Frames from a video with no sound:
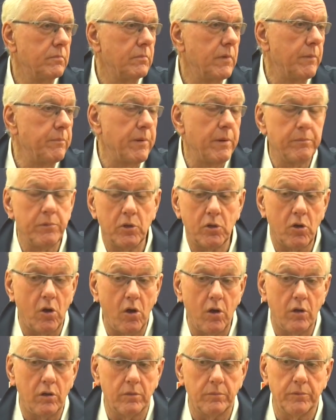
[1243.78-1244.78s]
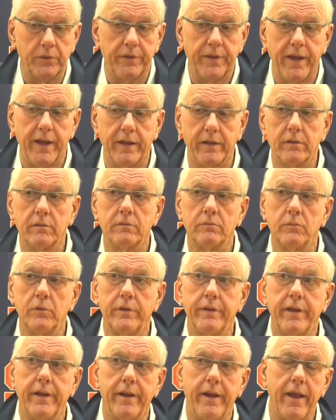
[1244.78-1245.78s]
I remember calling when
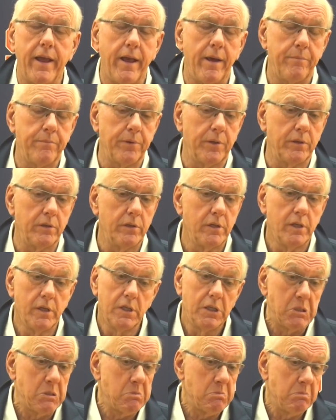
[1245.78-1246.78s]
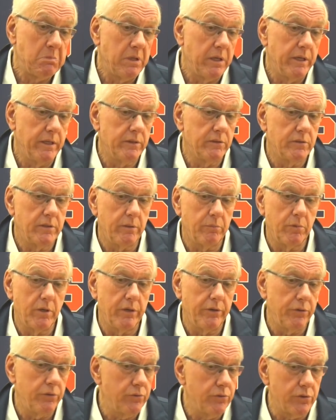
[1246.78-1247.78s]
that happened and said,
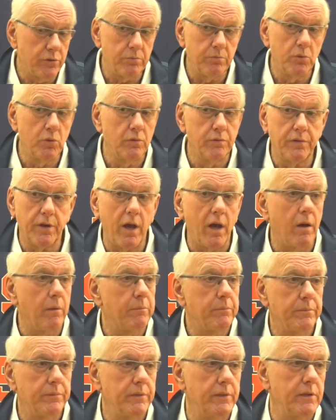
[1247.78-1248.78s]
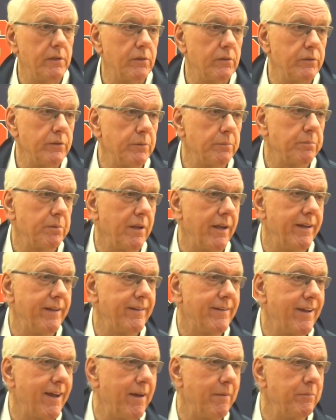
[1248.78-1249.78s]
well, you just moved up, you know, your
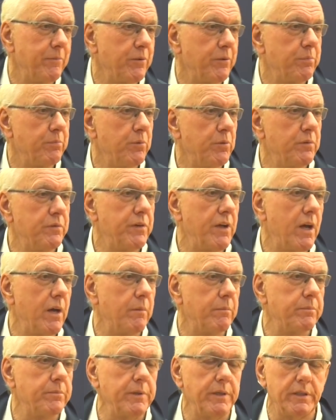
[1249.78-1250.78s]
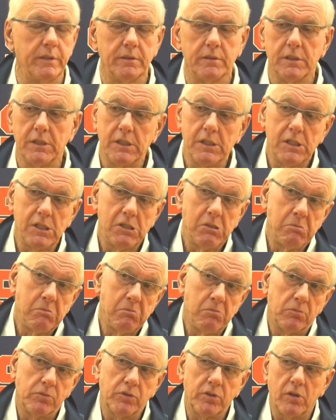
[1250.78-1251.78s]
playing time just moved up. And
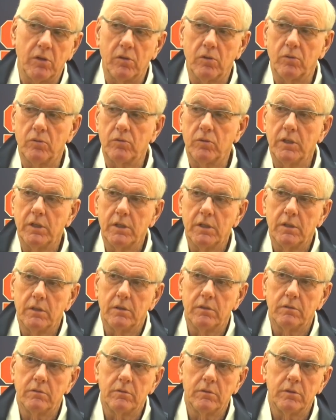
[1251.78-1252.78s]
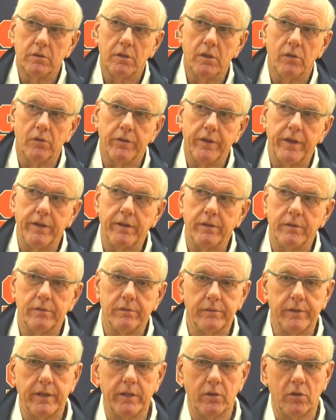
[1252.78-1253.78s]
so, you know, they
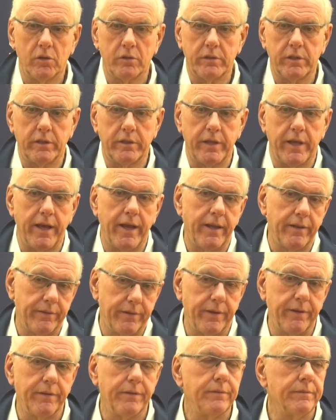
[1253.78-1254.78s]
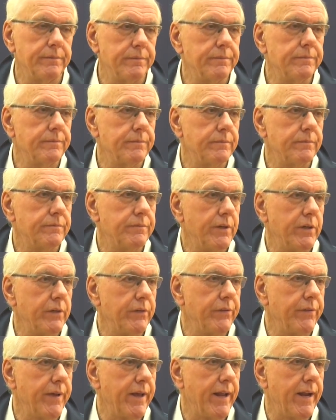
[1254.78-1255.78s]
looked at that, they
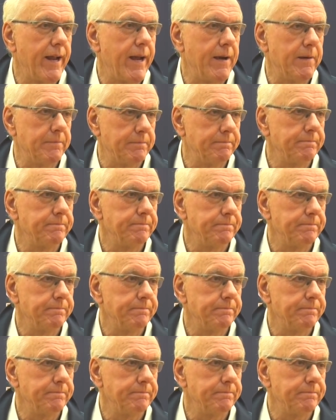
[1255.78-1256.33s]
figured that out.